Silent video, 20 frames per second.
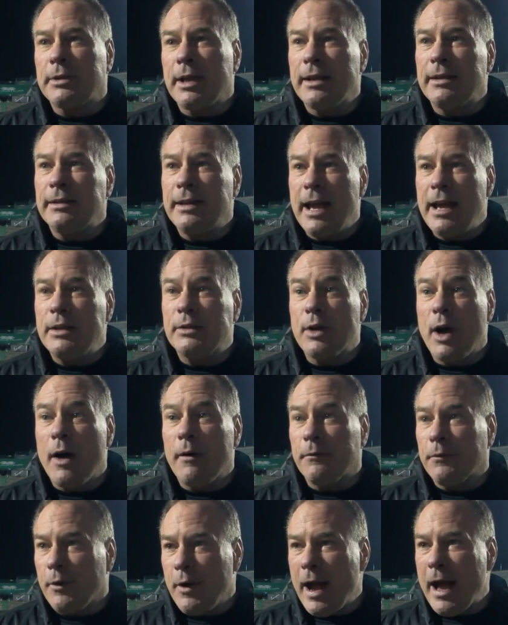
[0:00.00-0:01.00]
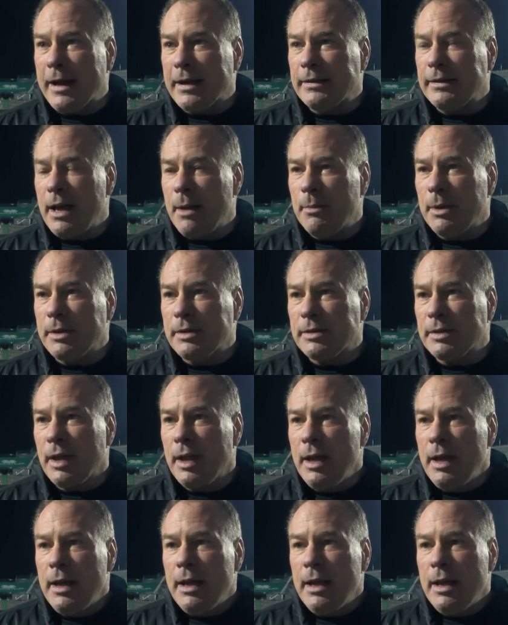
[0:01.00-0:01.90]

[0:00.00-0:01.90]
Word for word: t- days off for academics,